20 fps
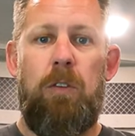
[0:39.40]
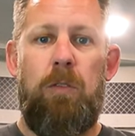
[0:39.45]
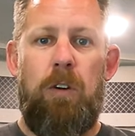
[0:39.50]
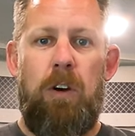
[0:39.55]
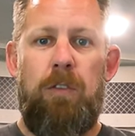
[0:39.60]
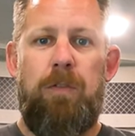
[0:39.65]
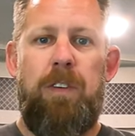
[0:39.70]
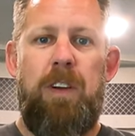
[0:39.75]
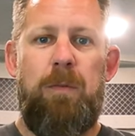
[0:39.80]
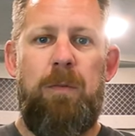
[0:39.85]

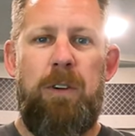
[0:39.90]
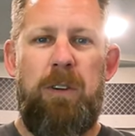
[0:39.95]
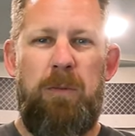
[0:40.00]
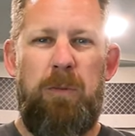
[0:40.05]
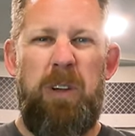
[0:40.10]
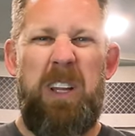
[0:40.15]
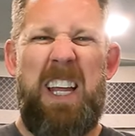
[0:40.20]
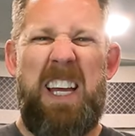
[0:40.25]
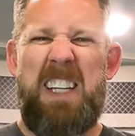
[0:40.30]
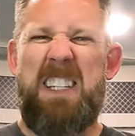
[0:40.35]
our family,
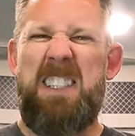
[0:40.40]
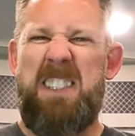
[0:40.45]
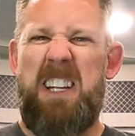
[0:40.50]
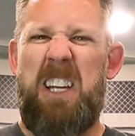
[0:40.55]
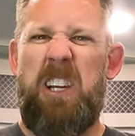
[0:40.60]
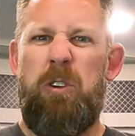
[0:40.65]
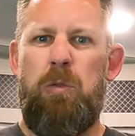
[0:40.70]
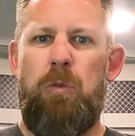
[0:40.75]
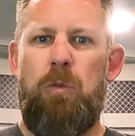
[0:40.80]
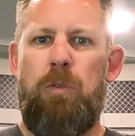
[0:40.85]
we like to
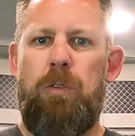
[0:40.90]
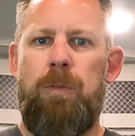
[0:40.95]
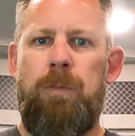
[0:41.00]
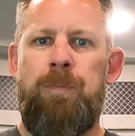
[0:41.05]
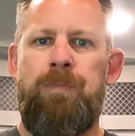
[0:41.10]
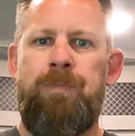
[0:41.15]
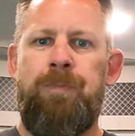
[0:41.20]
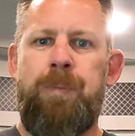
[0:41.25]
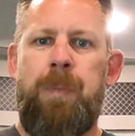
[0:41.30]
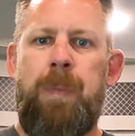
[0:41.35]
stay cool.
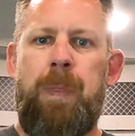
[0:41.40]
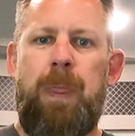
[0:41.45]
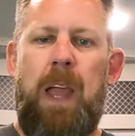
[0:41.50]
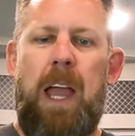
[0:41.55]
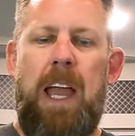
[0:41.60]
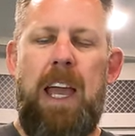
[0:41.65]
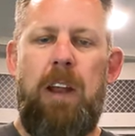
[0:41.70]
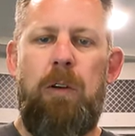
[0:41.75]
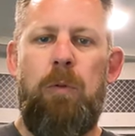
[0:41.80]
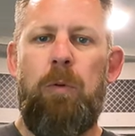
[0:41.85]

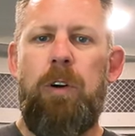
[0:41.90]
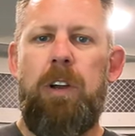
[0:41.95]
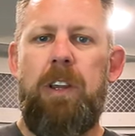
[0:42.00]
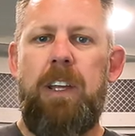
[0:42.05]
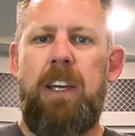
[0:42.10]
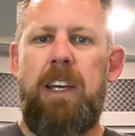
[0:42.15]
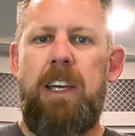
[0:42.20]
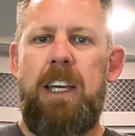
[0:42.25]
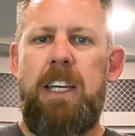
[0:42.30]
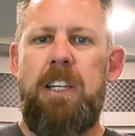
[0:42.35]
And one of
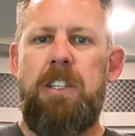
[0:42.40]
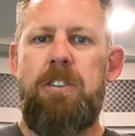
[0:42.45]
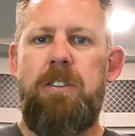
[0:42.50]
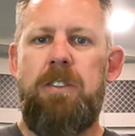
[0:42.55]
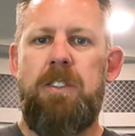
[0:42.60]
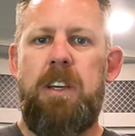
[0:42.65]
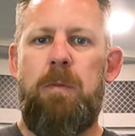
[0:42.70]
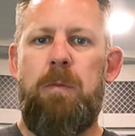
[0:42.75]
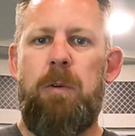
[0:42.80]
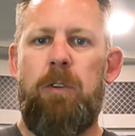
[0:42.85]
the
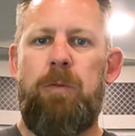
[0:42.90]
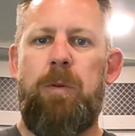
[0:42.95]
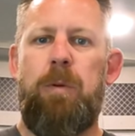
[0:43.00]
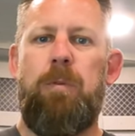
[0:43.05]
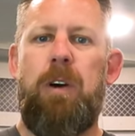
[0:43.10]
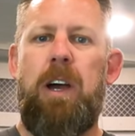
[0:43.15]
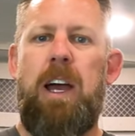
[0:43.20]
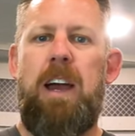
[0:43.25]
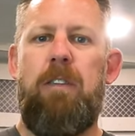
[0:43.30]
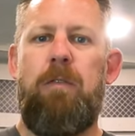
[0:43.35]
issues that most
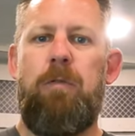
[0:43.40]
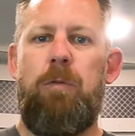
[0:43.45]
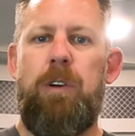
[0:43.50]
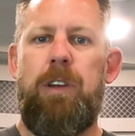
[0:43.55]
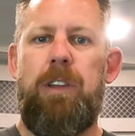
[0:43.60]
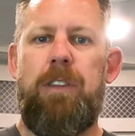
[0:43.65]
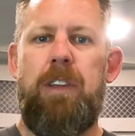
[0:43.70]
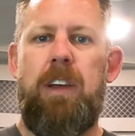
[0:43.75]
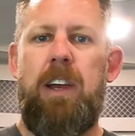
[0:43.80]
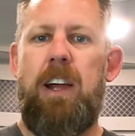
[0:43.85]
people have
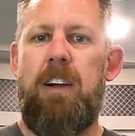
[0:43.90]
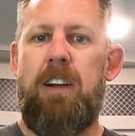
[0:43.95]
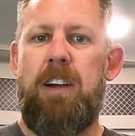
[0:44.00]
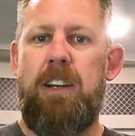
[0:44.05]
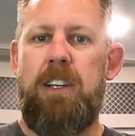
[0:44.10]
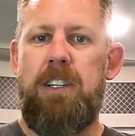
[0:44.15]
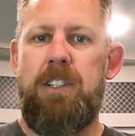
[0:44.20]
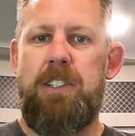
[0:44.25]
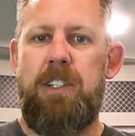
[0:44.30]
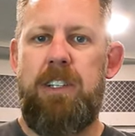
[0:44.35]
with air
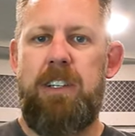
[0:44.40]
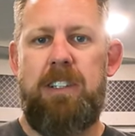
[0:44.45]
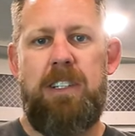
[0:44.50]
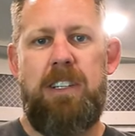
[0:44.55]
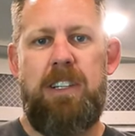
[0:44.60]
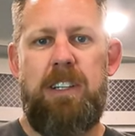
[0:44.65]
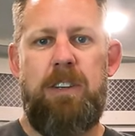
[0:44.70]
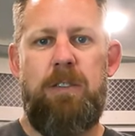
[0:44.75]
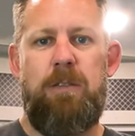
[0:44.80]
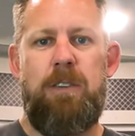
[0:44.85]

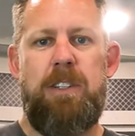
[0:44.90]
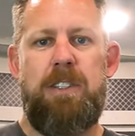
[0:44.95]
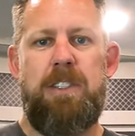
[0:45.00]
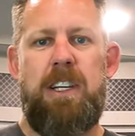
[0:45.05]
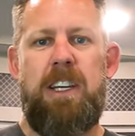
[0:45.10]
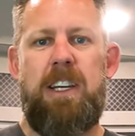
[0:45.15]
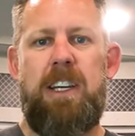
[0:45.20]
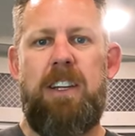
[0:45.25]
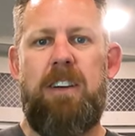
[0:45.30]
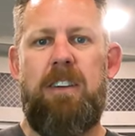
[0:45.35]
conditioning
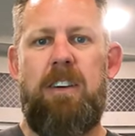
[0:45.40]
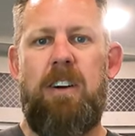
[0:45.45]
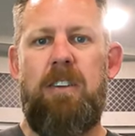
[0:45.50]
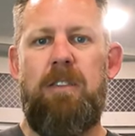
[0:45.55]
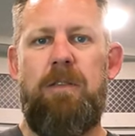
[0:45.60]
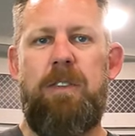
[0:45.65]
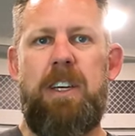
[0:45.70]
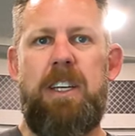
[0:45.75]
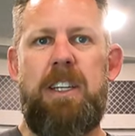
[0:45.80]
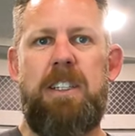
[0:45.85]
units in
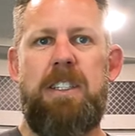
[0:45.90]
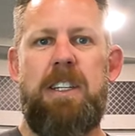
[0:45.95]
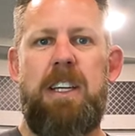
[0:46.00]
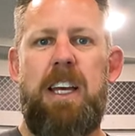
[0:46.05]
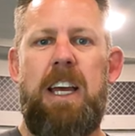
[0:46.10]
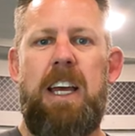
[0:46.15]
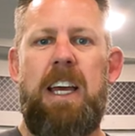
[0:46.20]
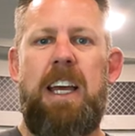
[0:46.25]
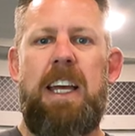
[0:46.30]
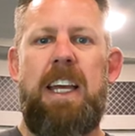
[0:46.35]
RVs
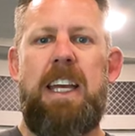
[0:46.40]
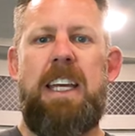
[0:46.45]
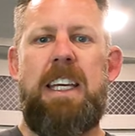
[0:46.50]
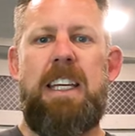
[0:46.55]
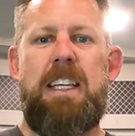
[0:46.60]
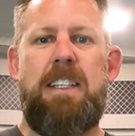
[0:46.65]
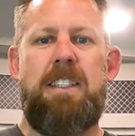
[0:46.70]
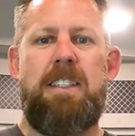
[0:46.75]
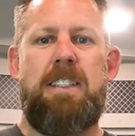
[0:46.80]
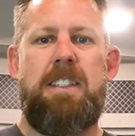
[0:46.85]

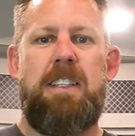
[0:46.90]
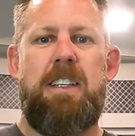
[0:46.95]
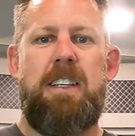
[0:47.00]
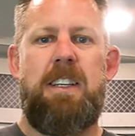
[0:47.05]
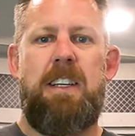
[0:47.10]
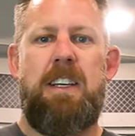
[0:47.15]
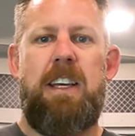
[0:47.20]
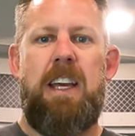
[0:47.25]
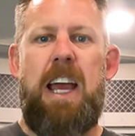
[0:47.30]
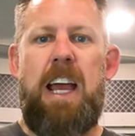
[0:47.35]
is
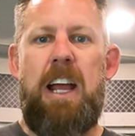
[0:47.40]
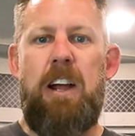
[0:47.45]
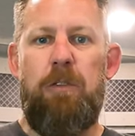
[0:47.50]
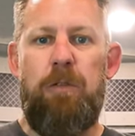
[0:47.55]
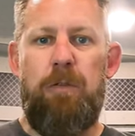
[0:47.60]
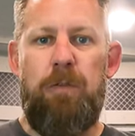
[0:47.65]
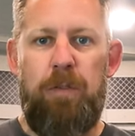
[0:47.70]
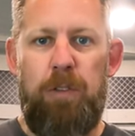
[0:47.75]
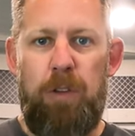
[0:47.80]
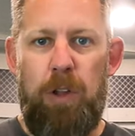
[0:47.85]

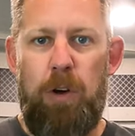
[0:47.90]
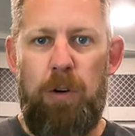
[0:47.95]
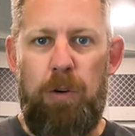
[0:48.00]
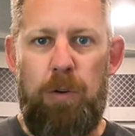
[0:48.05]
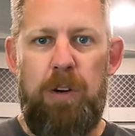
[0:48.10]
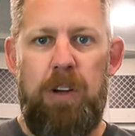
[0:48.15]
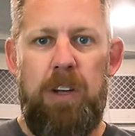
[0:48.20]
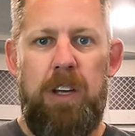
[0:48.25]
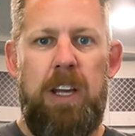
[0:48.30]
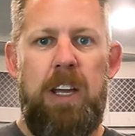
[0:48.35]
airflow.